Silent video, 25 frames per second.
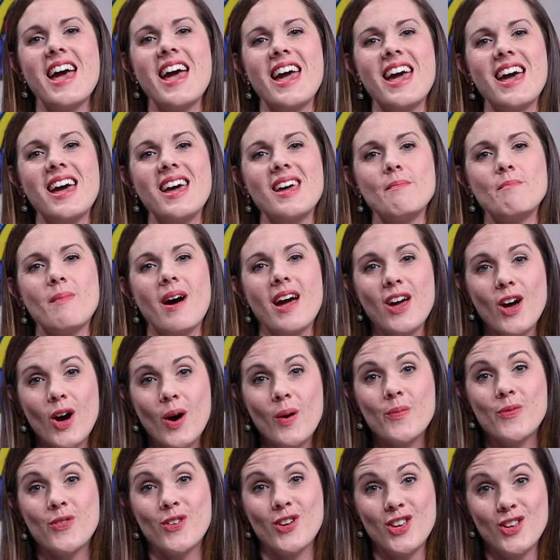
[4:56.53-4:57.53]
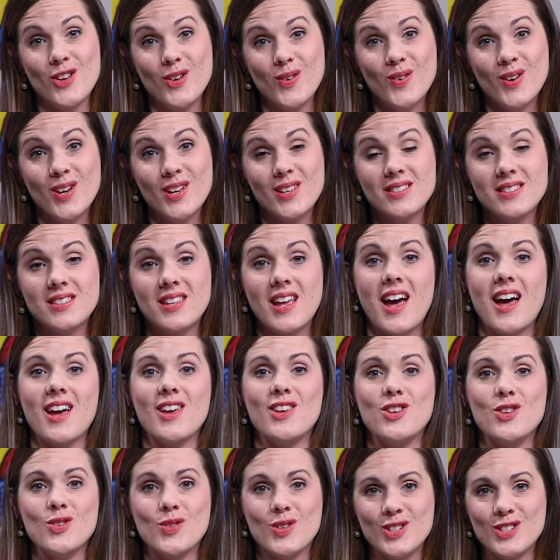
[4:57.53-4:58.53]
And my hope for you is
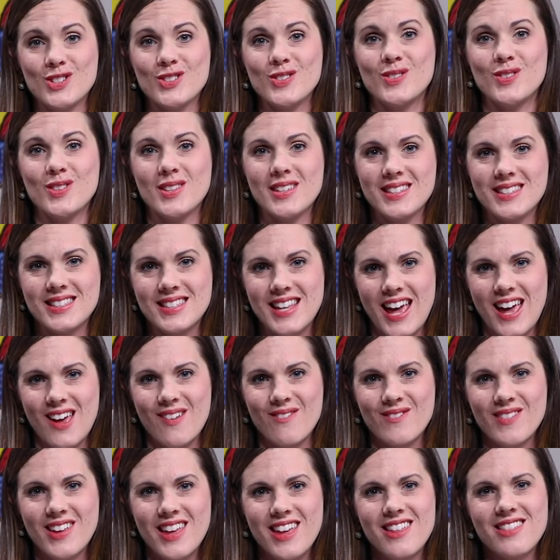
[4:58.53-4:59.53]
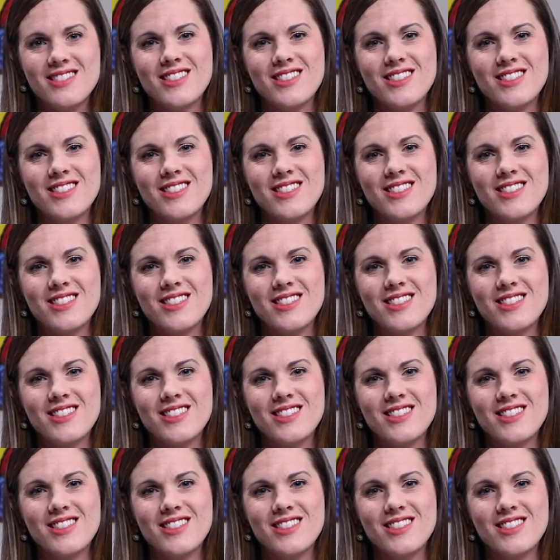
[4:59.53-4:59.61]
that you can do the same.